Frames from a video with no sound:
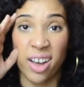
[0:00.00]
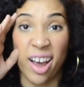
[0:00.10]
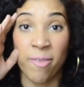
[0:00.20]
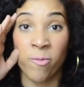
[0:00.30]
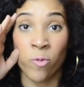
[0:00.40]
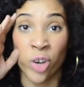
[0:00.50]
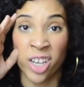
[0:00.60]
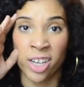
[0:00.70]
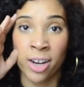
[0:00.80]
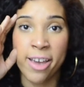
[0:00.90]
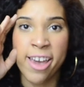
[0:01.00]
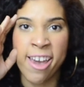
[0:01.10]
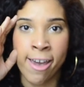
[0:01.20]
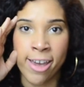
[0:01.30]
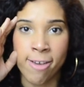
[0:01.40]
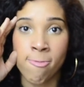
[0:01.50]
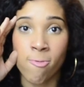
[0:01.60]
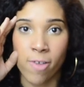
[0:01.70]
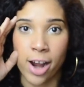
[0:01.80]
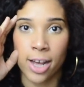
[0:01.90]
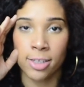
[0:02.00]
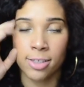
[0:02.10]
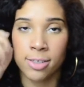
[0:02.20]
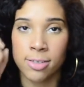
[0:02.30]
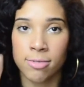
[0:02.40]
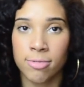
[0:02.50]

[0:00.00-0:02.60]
I freaking hate rats.